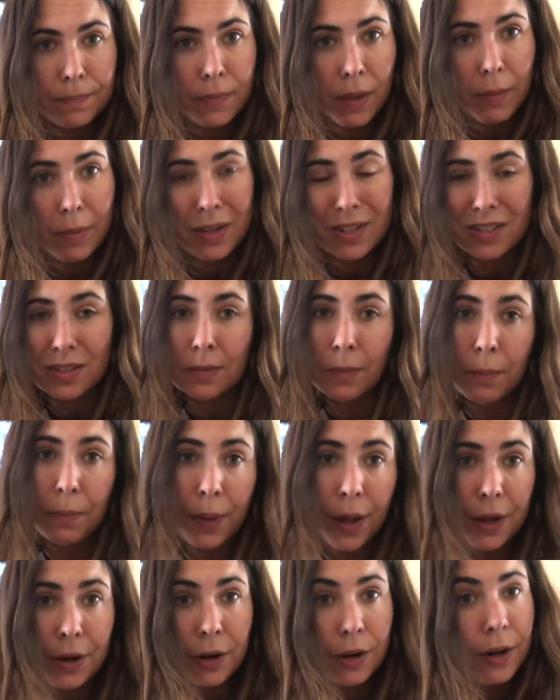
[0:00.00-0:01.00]
maybe just some
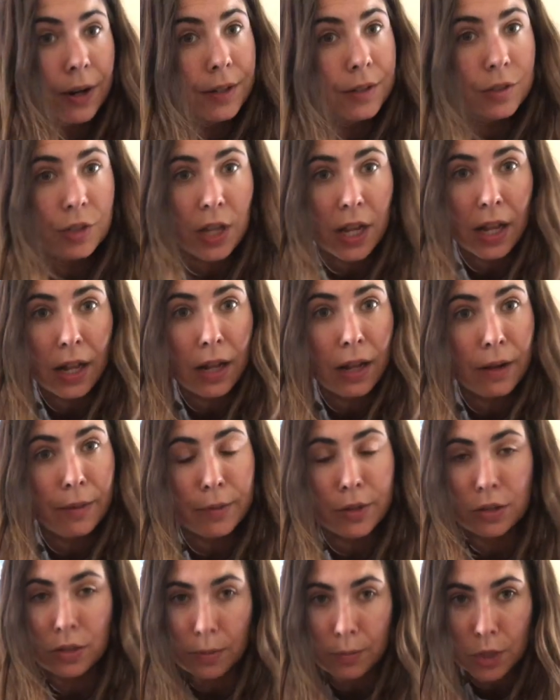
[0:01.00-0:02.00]
butter and
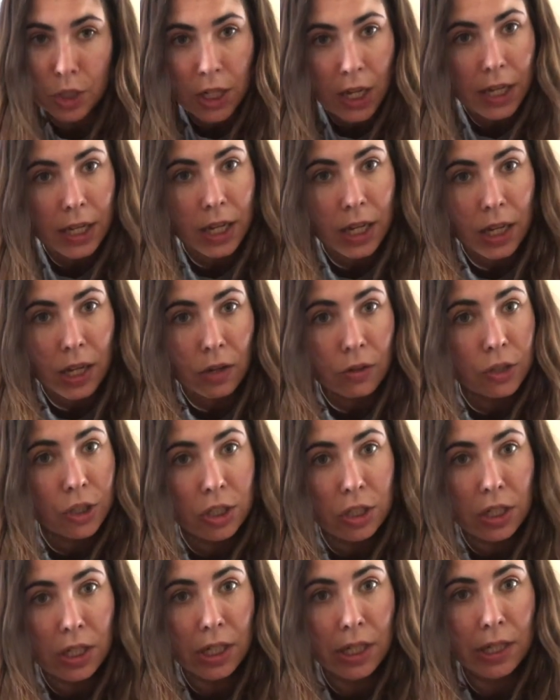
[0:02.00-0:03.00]
jam or some chutney or
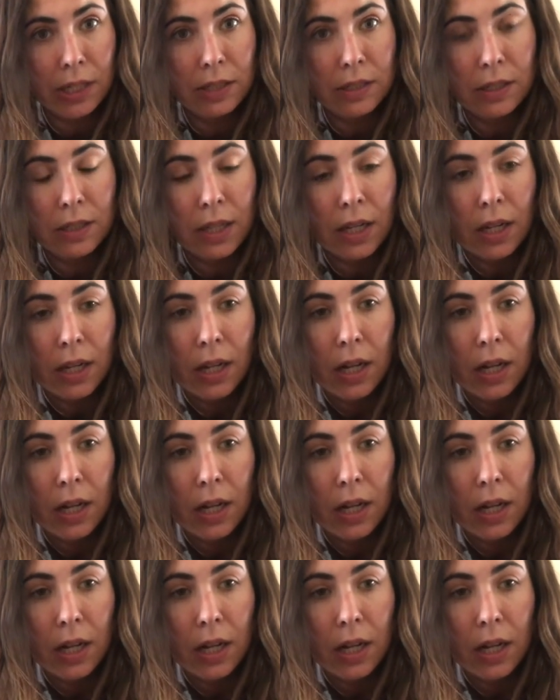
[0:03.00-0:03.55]
cheese